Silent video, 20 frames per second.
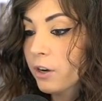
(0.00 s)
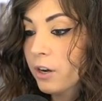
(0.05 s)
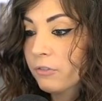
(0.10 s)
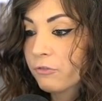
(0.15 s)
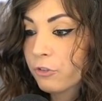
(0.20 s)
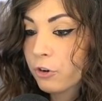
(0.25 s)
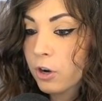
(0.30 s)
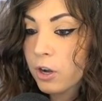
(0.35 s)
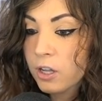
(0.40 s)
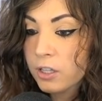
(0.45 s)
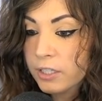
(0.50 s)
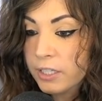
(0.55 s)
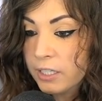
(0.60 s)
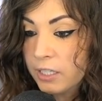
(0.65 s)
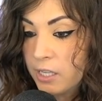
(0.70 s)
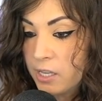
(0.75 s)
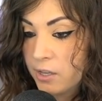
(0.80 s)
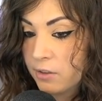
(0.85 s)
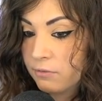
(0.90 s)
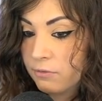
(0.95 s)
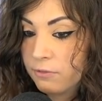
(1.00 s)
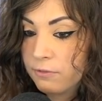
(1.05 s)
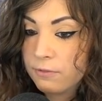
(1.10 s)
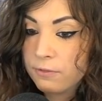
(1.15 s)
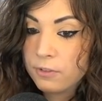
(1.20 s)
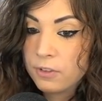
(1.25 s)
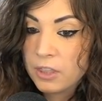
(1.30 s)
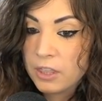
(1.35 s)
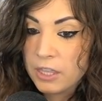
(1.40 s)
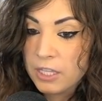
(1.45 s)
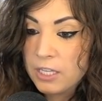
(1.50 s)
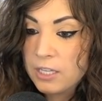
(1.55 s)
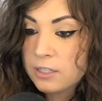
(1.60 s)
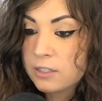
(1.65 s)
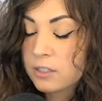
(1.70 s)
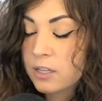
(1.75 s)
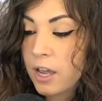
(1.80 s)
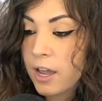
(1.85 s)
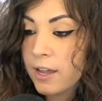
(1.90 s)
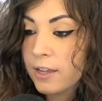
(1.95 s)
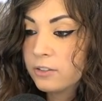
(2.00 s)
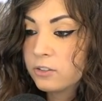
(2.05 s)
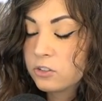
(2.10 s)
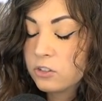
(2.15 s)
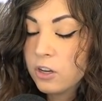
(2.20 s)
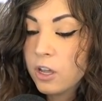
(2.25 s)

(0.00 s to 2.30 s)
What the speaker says: and for all any of these guys